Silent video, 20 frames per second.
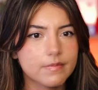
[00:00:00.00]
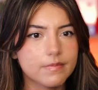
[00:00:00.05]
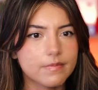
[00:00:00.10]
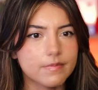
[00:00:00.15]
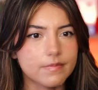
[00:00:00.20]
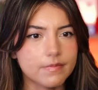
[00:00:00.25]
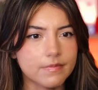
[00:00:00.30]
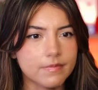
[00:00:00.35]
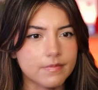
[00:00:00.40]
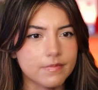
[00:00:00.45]

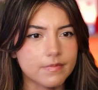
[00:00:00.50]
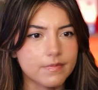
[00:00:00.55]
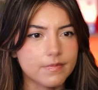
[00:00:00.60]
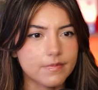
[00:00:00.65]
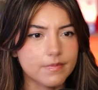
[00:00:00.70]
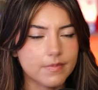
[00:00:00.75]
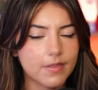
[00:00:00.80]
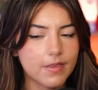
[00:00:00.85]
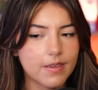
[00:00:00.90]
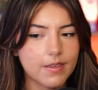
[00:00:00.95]

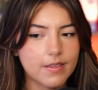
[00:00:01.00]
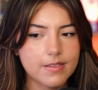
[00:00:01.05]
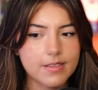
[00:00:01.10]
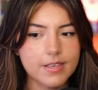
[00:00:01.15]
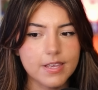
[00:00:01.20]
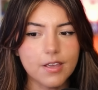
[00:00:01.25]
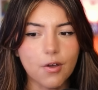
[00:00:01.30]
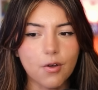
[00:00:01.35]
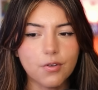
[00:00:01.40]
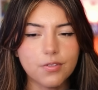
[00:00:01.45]
Mmm.
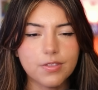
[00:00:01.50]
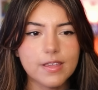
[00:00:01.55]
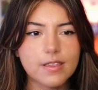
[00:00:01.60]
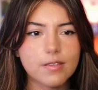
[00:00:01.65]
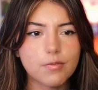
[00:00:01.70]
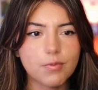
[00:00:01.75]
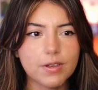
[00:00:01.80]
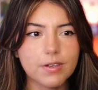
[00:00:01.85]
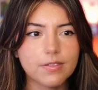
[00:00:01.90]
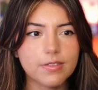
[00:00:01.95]
See, all
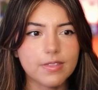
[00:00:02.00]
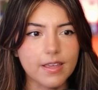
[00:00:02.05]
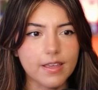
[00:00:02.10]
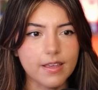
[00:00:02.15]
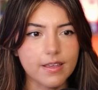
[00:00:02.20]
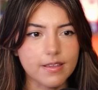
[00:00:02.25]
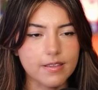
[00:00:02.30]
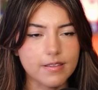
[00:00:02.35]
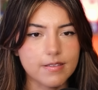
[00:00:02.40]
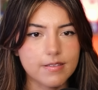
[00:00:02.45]
these weird
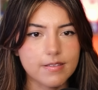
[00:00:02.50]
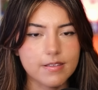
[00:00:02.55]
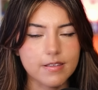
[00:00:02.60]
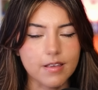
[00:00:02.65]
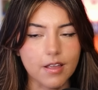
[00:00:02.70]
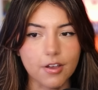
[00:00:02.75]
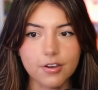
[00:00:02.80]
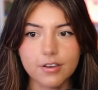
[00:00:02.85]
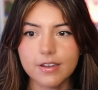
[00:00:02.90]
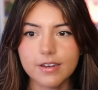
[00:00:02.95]
things
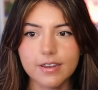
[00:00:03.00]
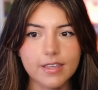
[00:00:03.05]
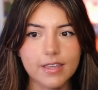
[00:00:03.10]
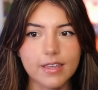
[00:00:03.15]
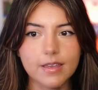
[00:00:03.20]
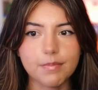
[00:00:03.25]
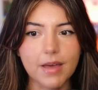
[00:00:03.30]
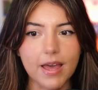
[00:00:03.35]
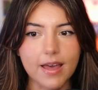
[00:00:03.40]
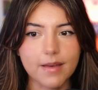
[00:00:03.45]
are gonna
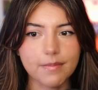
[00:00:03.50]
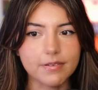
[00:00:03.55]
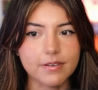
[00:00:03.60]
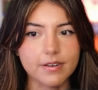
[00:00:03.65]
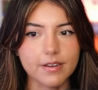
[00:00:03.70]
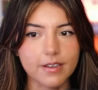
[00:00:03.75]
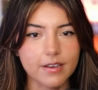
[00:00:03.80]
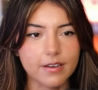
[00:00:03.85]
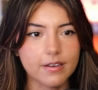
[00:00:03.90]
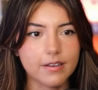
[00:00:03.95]
keep
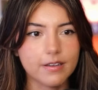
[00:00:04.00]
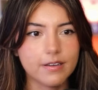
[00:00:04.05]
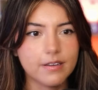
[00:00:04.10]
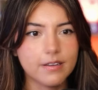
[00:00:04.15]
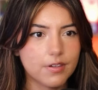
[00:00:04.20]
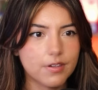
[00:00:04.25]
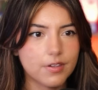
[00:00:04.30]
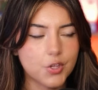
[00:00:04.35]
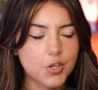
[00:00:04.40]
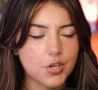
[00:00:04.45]
happening.
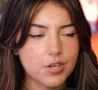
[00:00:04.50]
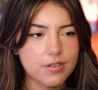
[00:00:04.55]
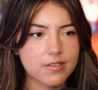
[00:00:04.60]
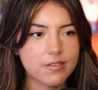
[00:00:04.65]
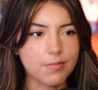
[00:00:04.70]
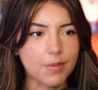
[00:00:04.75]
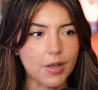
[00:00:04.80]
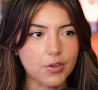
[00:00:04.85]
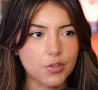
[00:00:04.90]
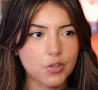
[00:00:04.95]
She's
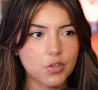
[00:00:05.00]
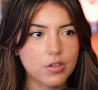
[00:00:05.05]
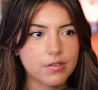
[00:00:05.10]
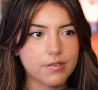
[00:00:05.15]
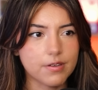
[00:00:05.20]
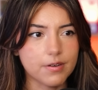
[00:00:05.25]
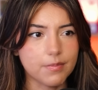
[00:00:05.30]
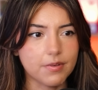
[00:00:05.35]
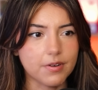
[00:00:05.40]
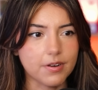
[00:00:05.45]
smart.
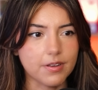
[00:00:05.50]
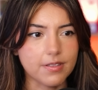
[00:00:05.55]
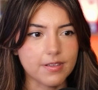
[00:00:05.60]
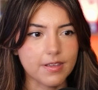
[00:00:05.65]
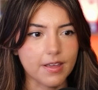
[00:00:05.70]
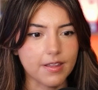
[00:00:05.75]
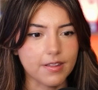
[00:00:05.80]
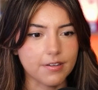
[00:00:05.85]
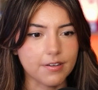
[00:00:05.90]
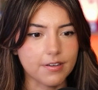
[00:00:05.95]
She's going to put it
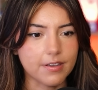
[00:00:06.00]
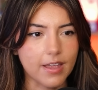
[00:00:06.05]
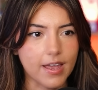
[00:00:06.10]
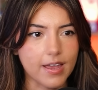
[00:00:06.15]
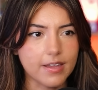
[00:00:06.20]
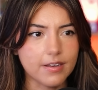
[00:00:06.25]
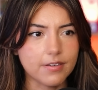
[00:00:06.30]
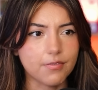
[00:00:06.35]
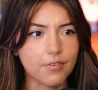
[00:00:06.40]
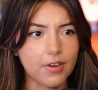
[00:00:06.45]
together
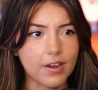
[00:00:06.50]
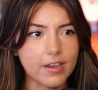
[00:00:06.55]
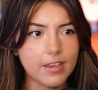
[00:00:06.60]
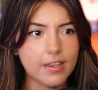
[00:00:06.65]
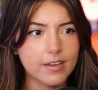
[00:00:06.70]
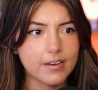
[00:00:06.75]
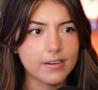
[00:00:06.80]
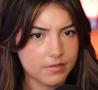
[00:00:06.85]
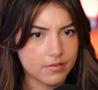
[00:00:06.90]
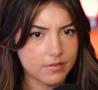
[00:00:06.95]
again,
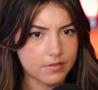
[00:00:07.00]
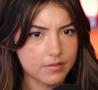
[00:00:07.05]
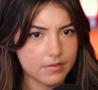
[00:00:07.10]
right?